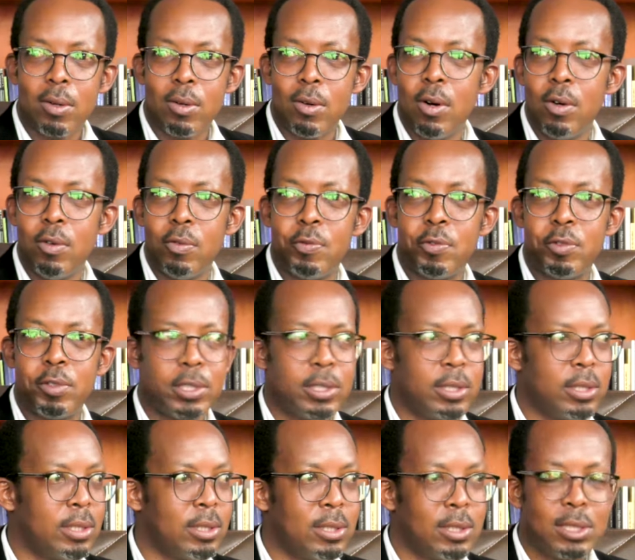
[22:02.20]

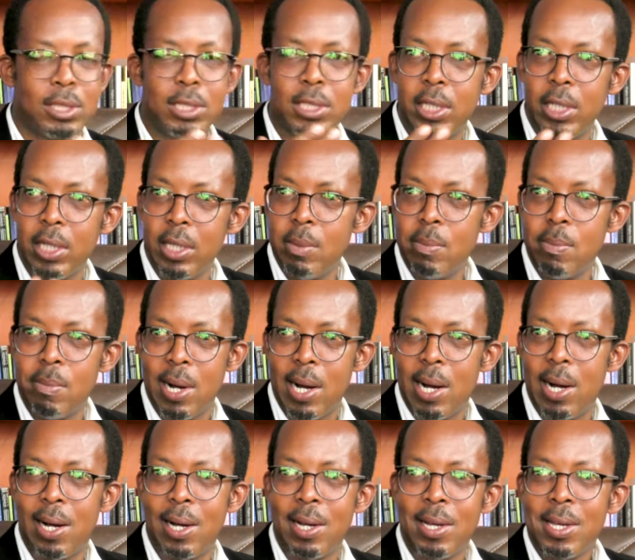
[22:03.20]
coffee,
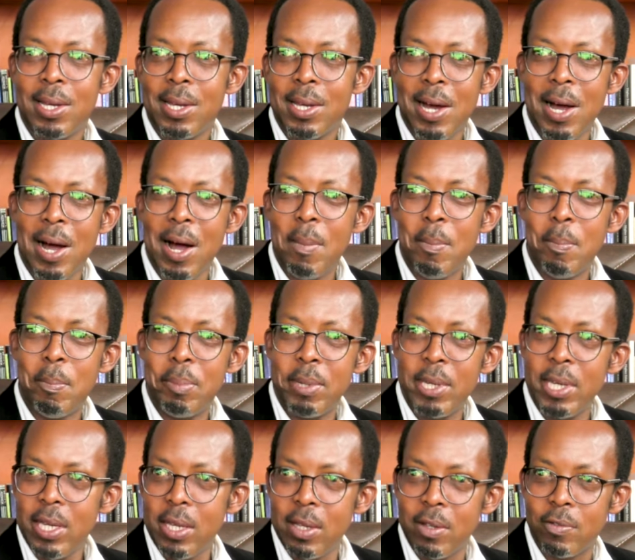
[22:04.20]
timber,
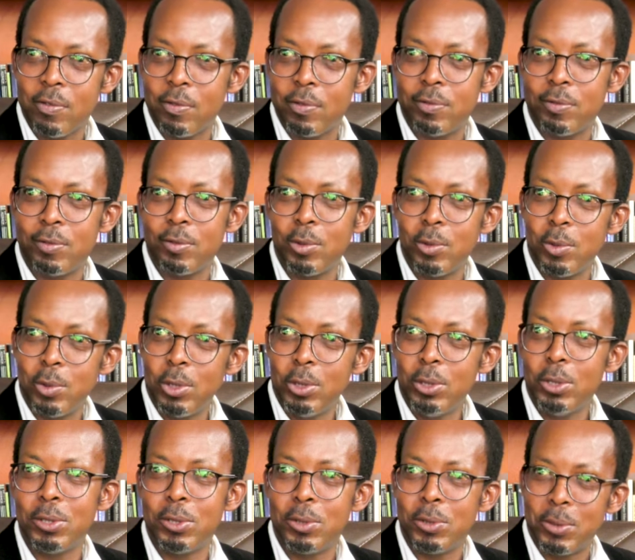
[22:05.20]
beef,
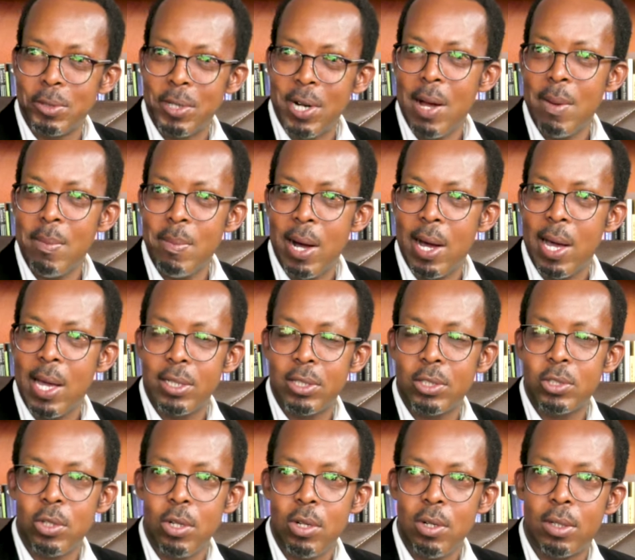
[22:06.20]
wood, rubber,
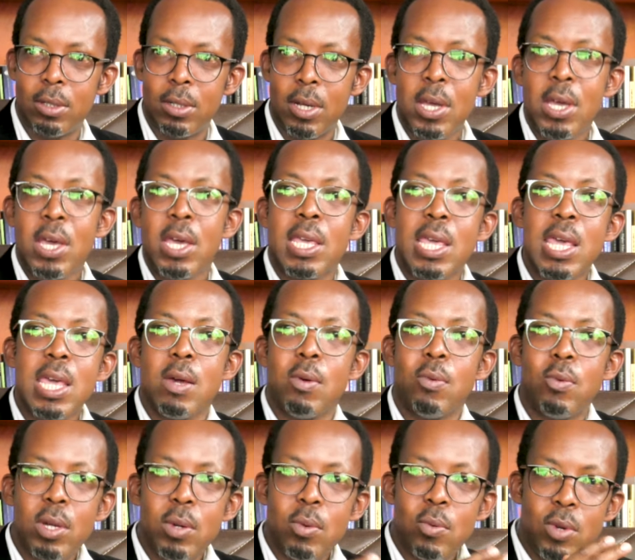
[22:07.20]
and so on.
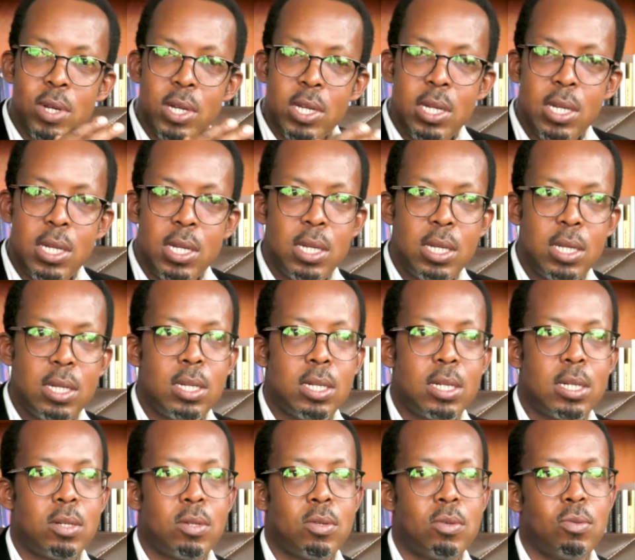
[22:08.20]
We need
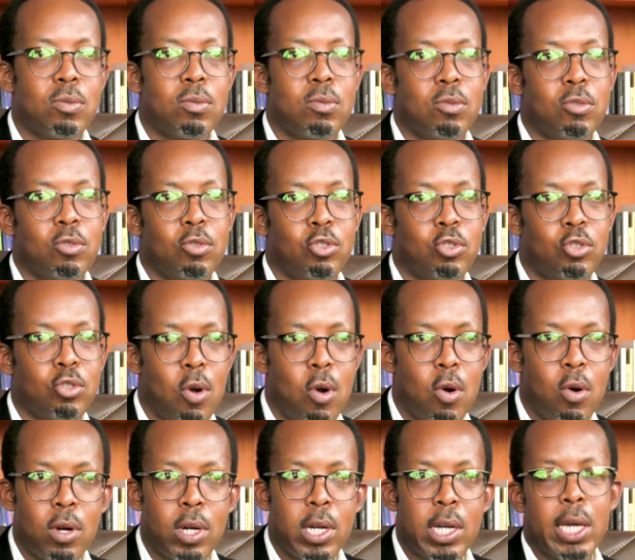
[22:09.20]
to
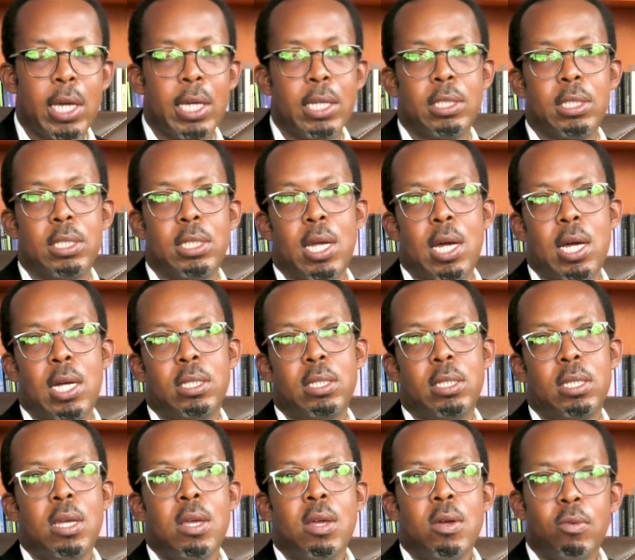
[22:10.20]
showcase
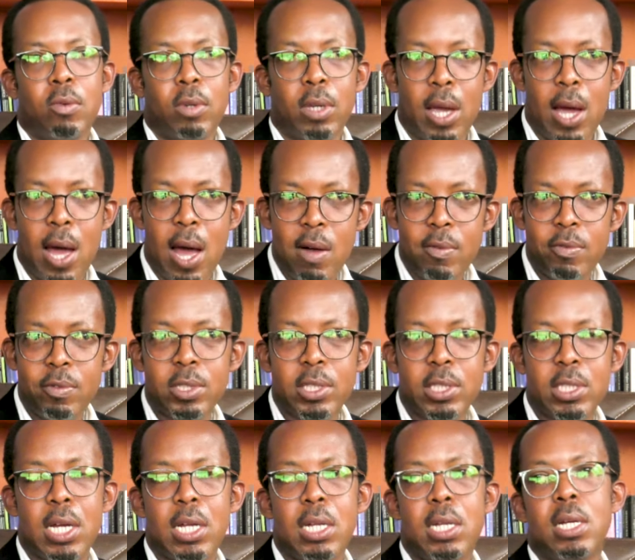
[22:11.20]
that we have a
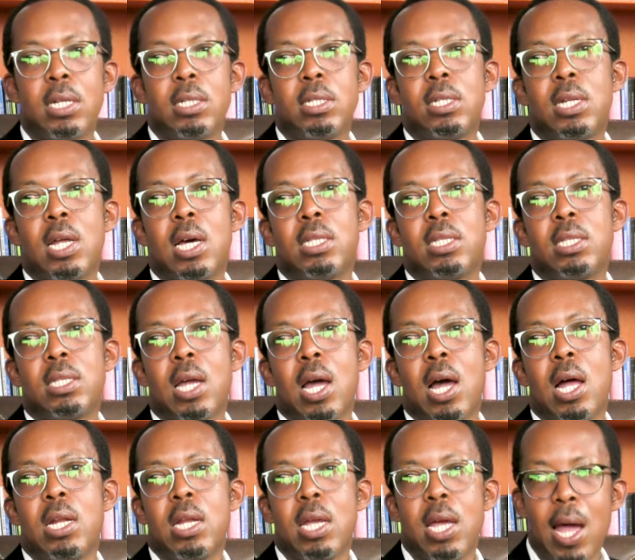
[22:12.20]
standard that
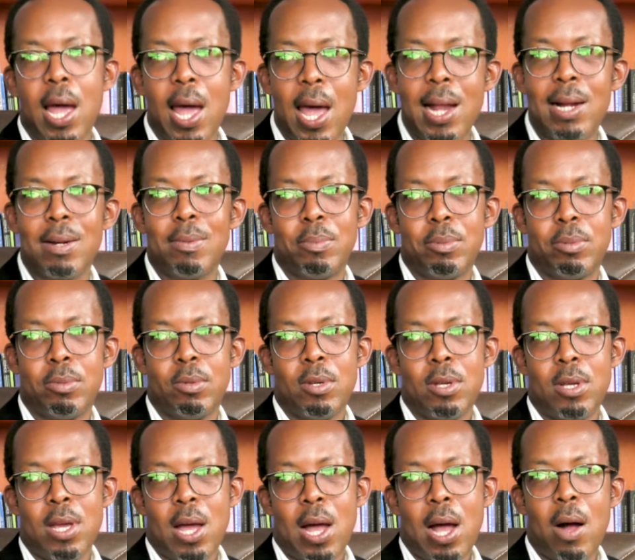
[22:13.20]
can help
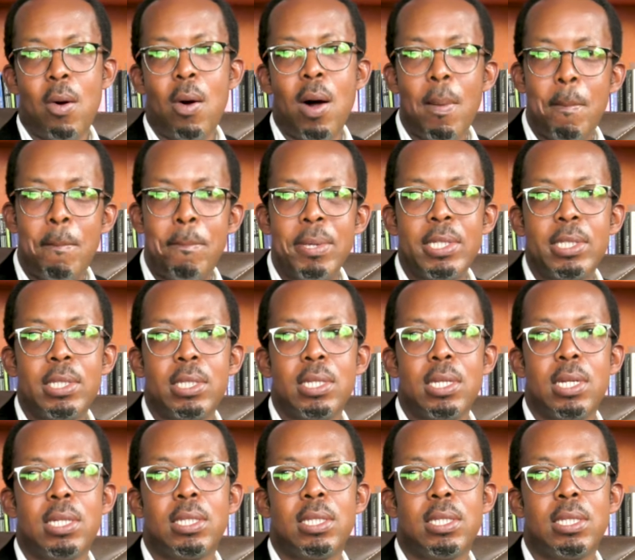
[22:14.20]
our
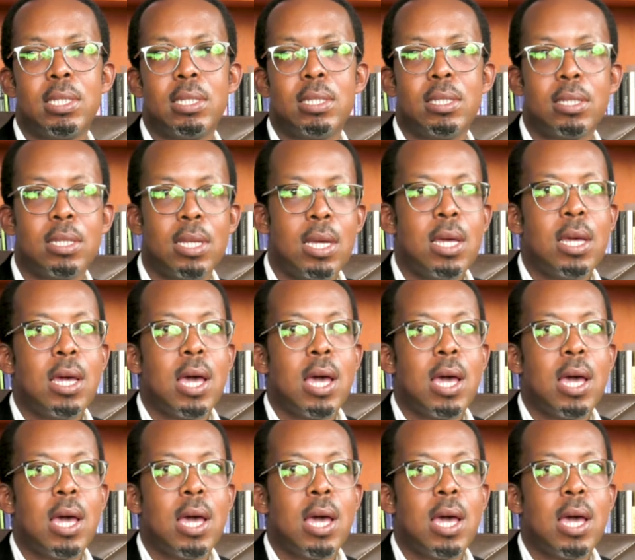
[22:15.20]
businesses